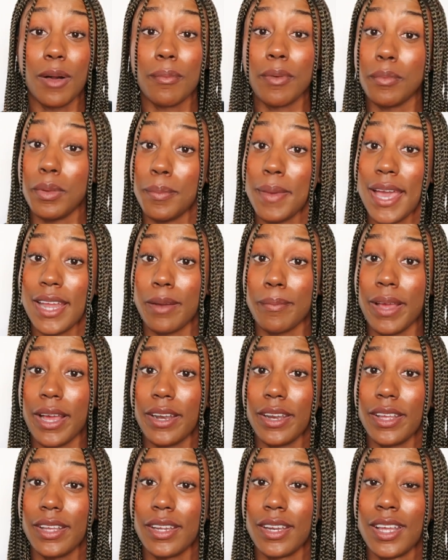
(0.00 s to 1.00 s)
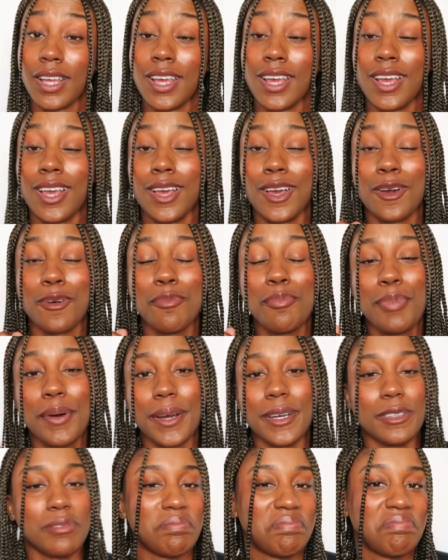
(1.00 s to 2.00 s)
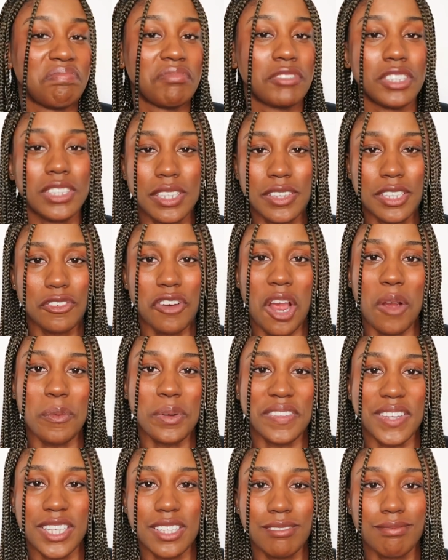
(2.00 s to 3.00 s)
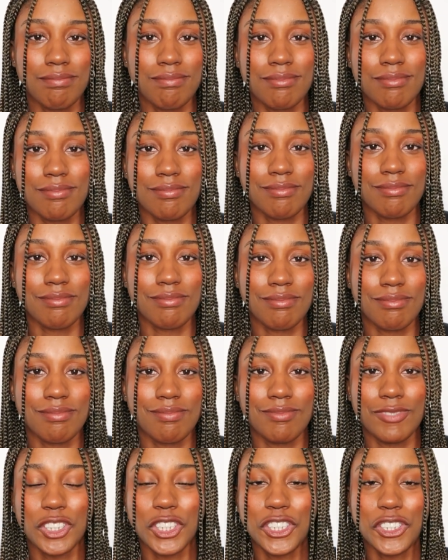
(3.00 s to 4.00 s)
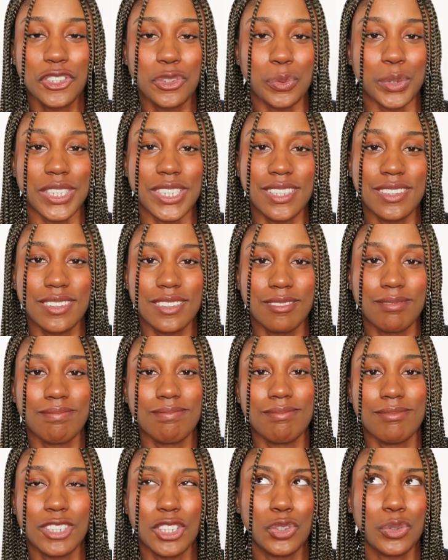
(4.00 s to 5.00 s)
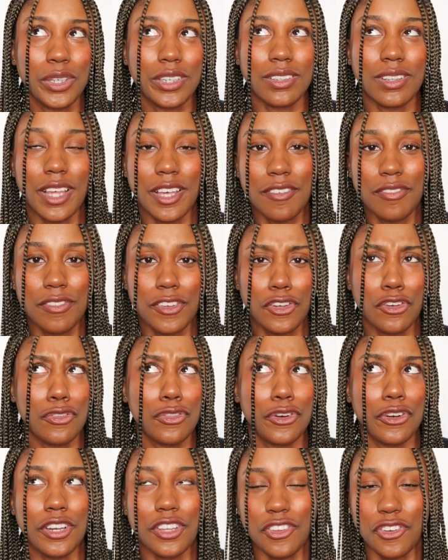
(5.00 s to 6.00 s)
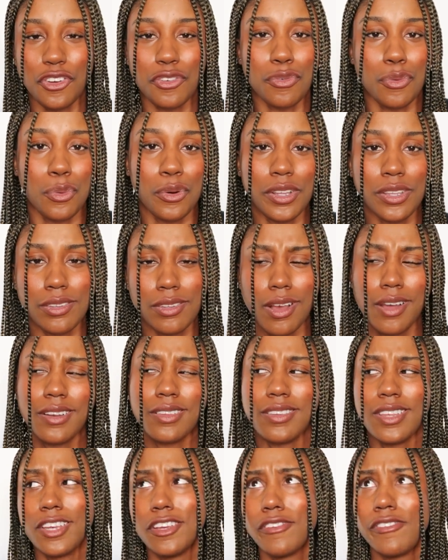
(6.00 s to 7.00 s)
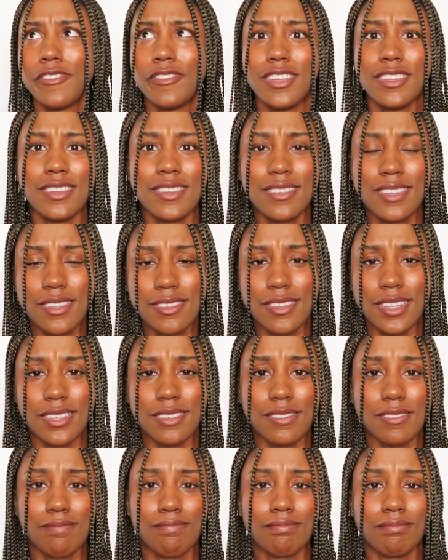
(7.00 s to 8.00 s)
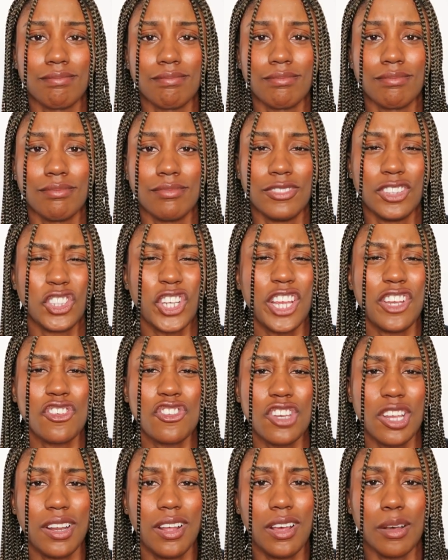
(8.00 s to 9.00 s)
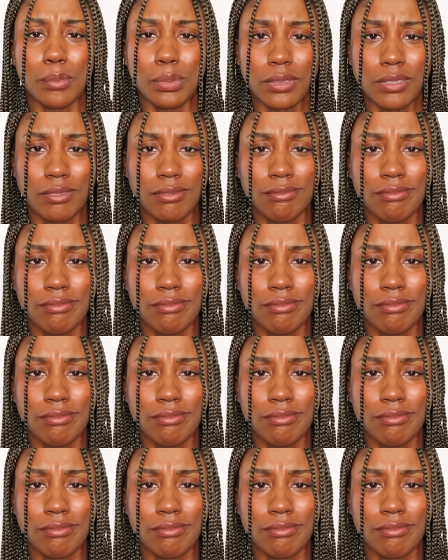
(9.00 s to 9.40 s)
I'm gonna be mad about it. But there's nothing wrong with it. You're in your 20s. Enjoy your life in your 30s and your 40s. Honestly, in your 50s and 60s. Change shit up.